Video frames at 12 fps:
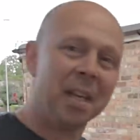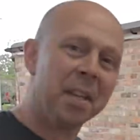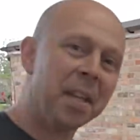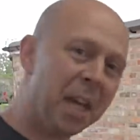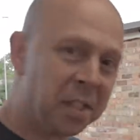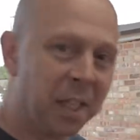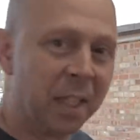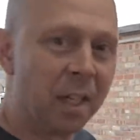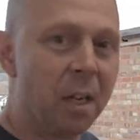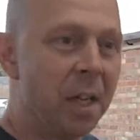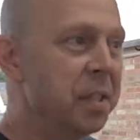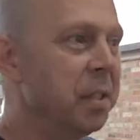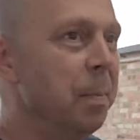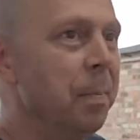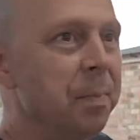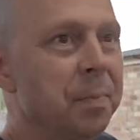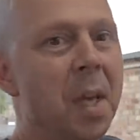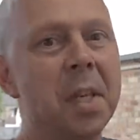That's it, guys.
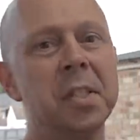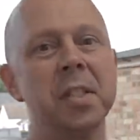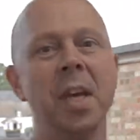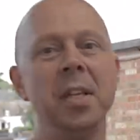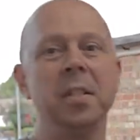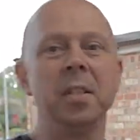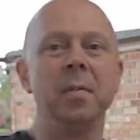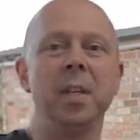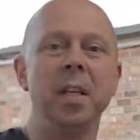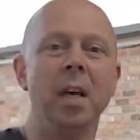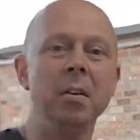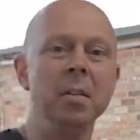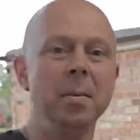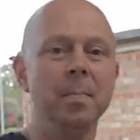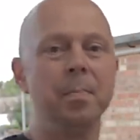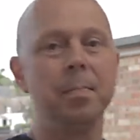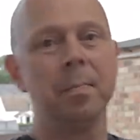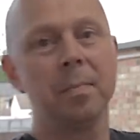That's the end of the video.
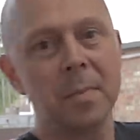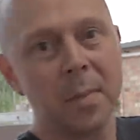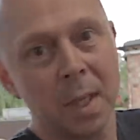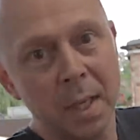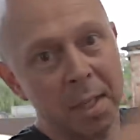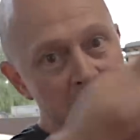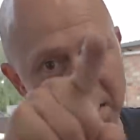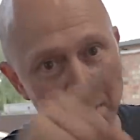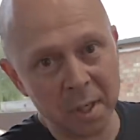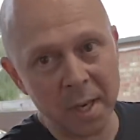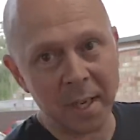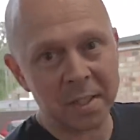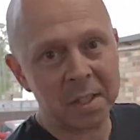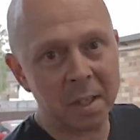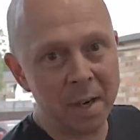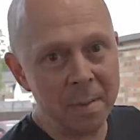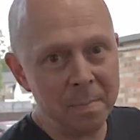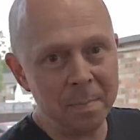Till the next
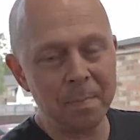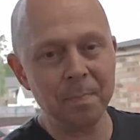time,